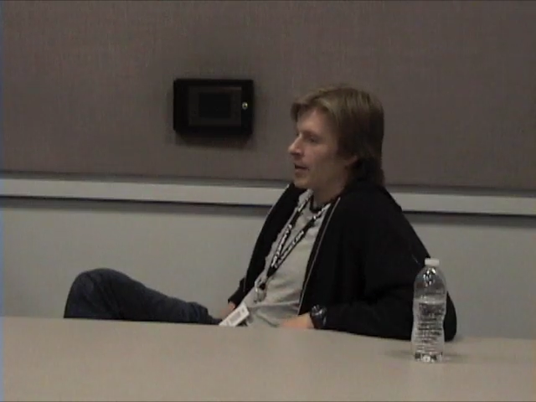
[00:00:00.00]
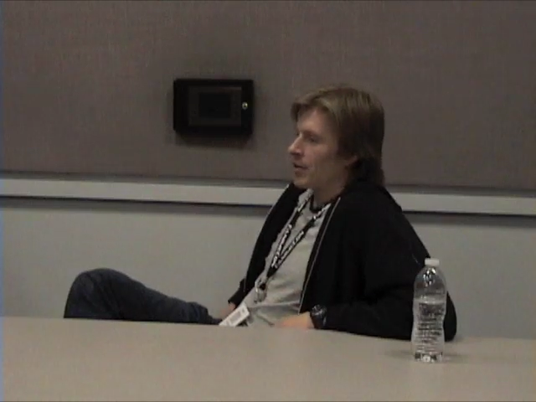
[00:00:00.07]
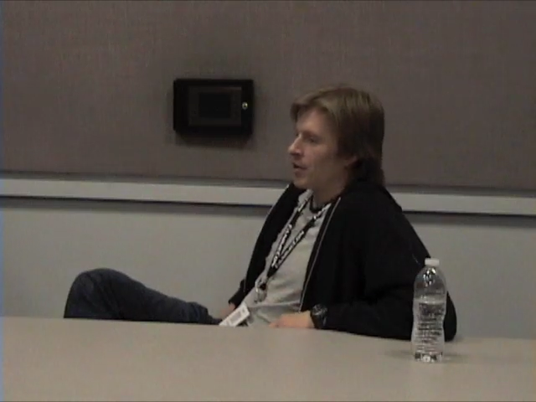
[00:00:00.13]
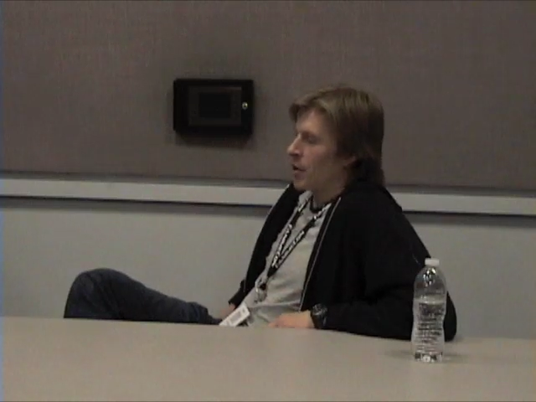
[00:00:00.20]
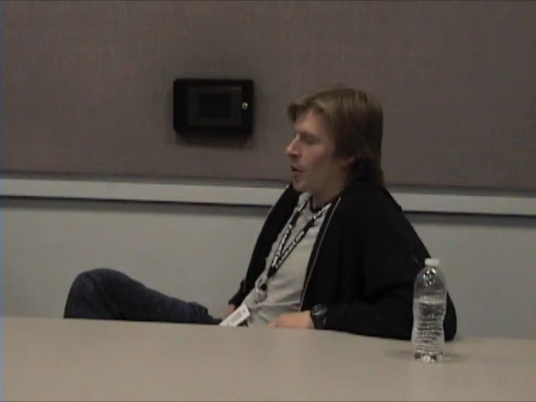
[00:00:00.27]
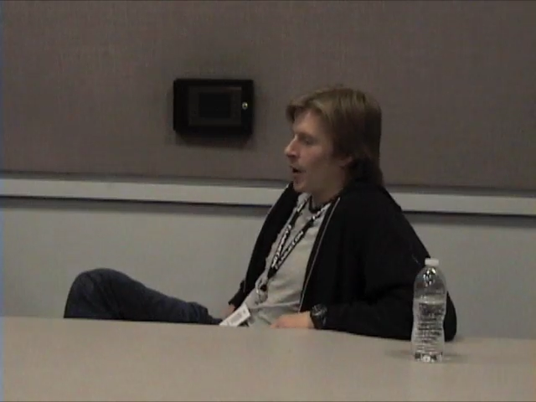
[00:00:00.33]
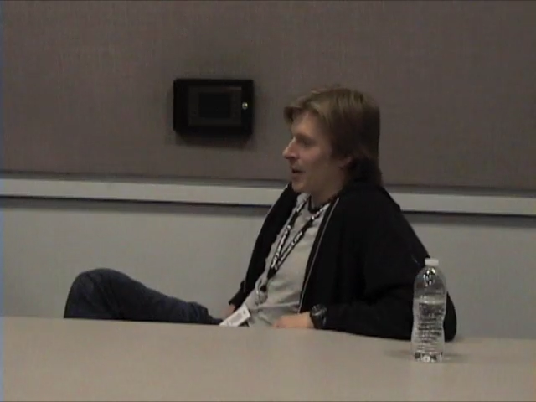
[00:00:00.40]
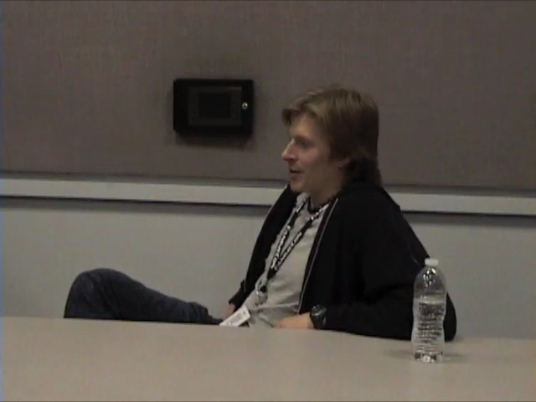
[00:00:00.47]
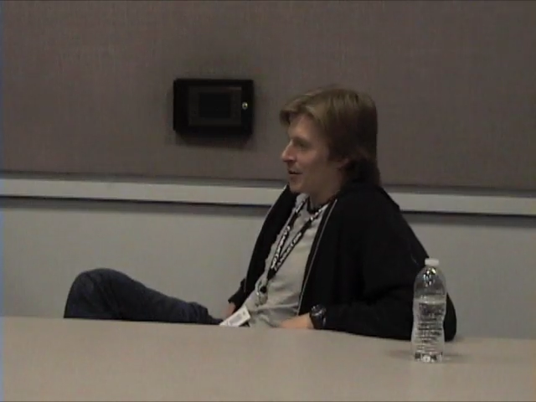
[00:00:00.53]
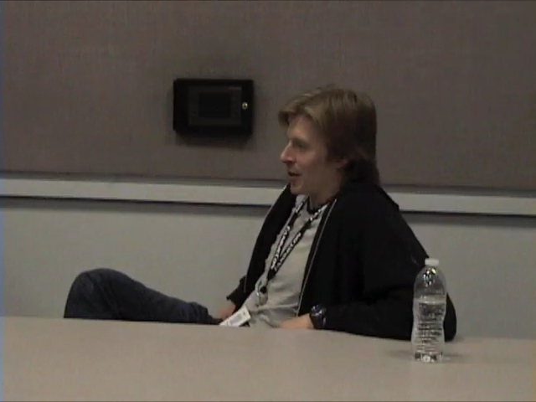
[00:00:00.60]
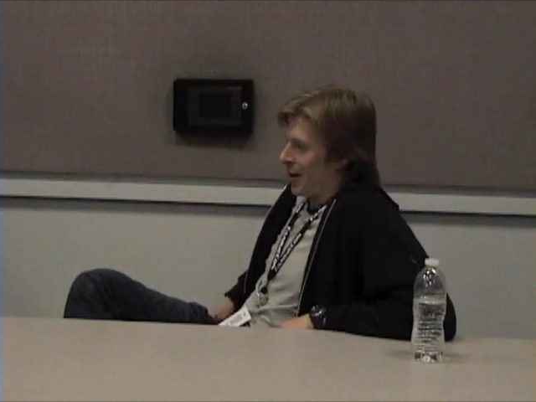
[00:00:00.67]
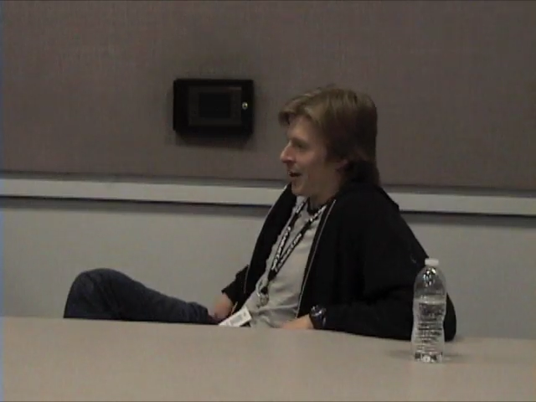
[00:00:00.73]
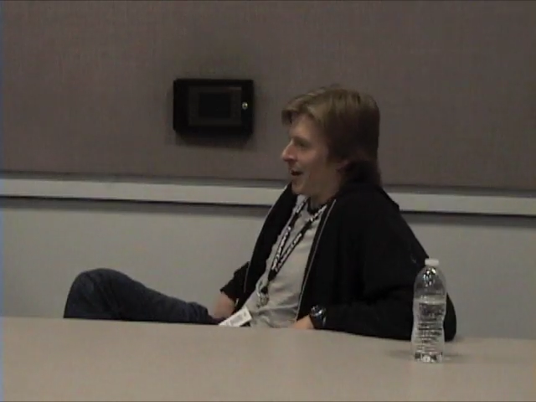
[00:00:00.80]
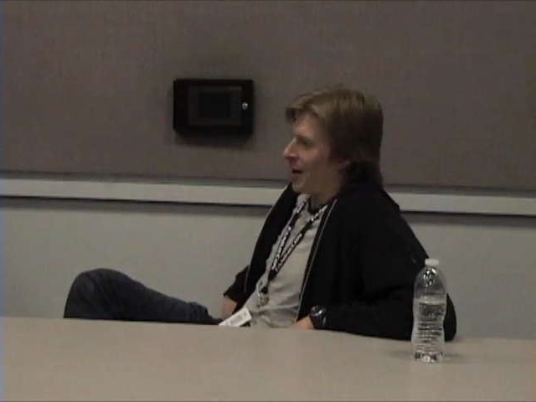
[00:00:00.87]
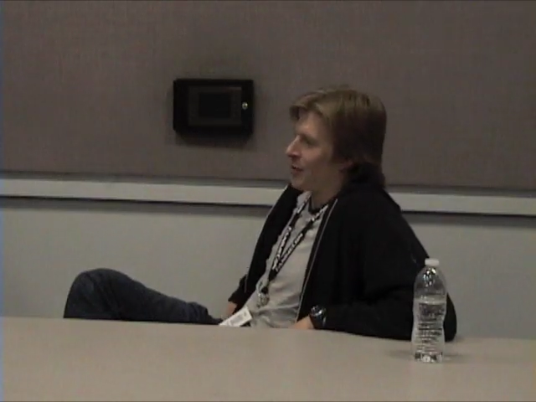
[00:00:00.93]
Actually, no, I
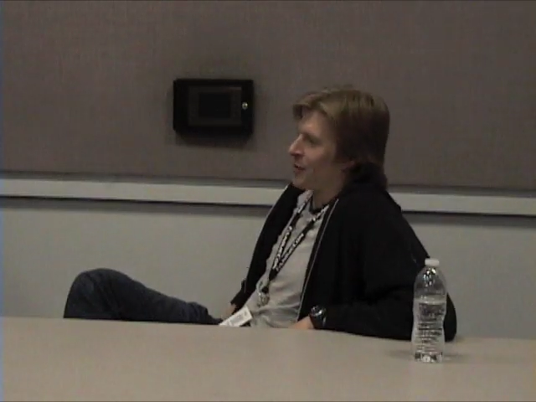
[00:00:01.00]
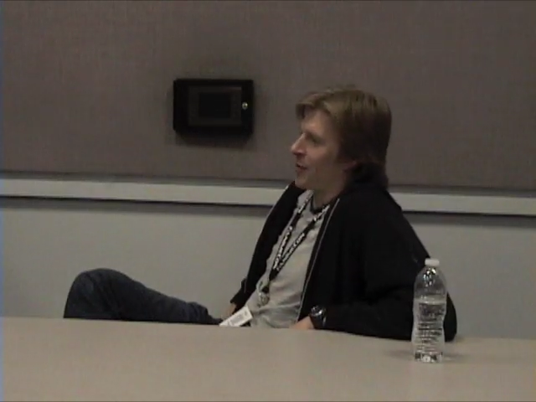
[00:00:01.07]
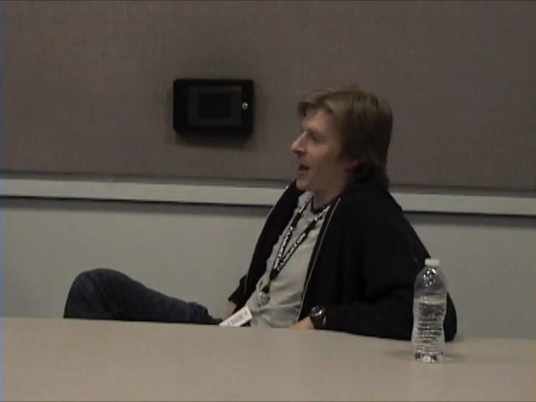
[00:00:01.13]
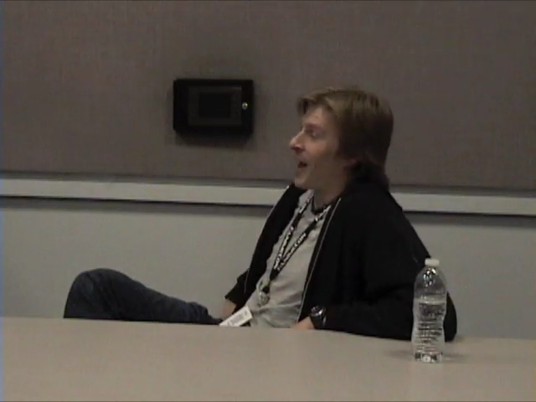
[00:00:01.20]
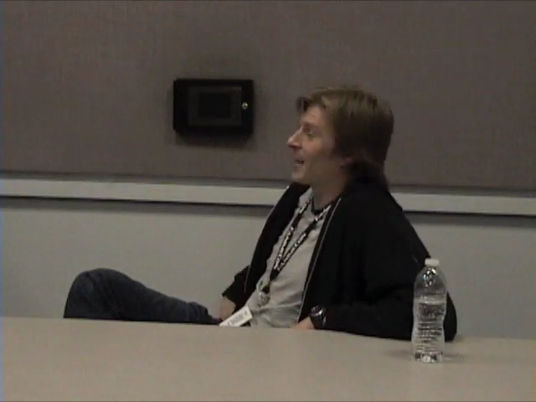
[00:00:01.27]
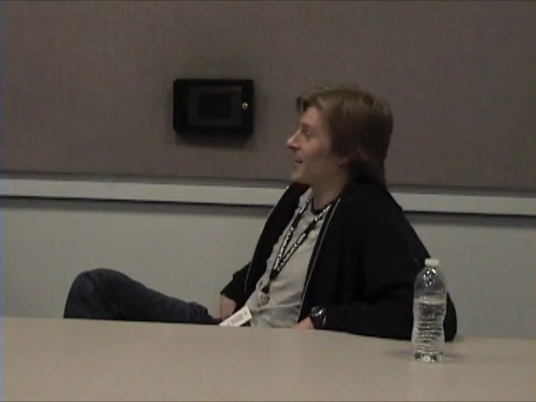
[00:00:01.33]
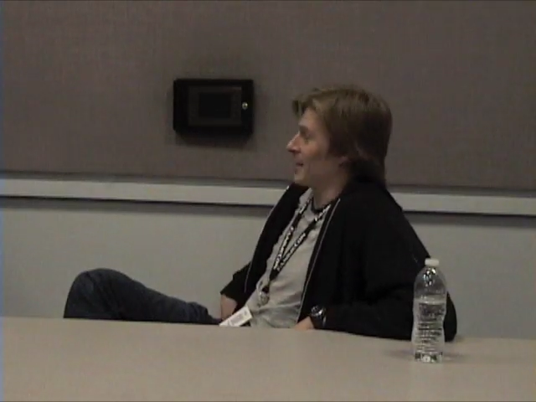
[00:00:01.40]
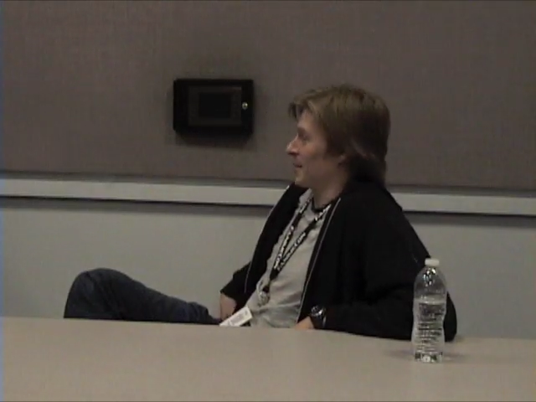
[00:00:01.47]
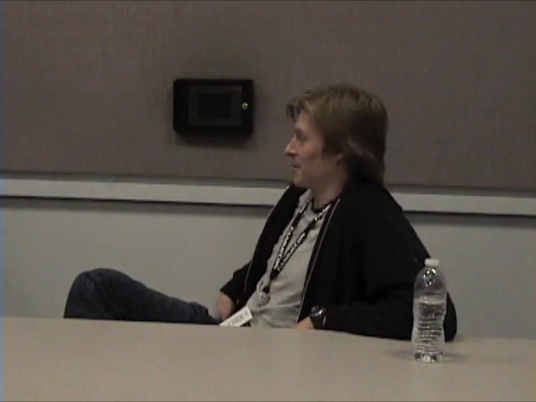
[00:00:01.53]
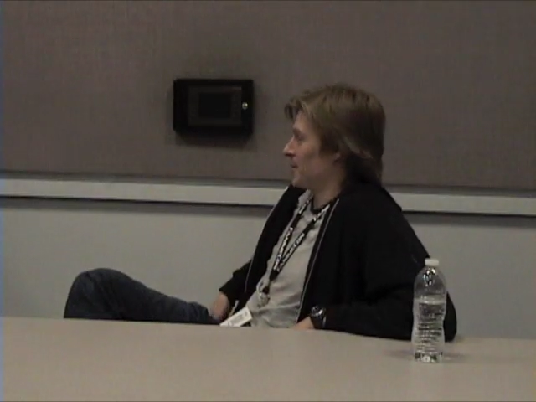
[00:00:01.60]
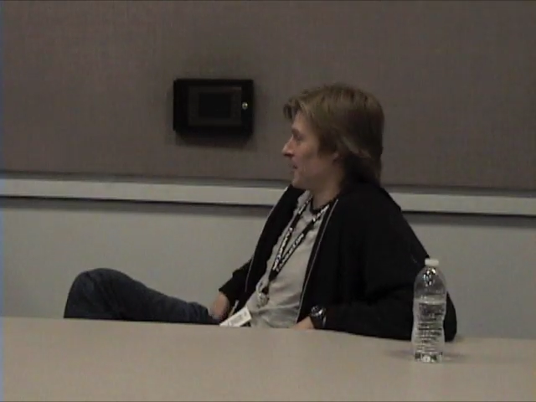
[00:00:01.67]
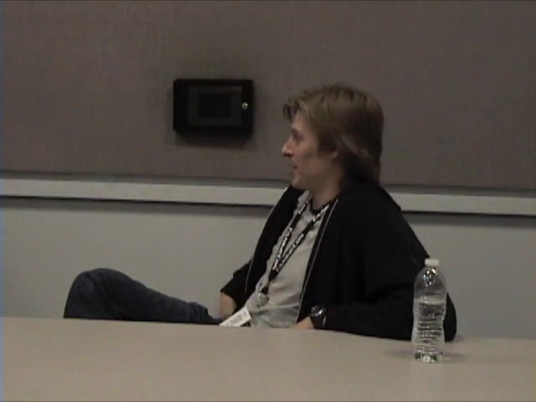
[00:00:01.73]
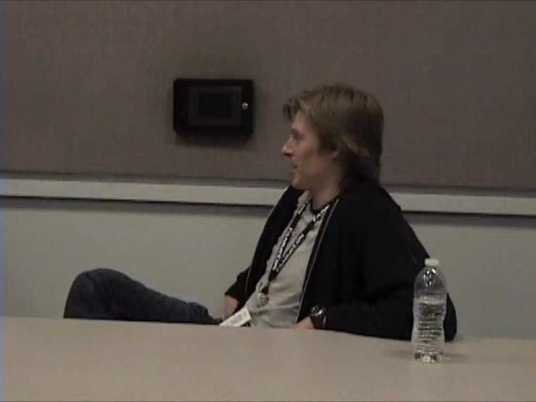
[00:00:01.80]
started off acting.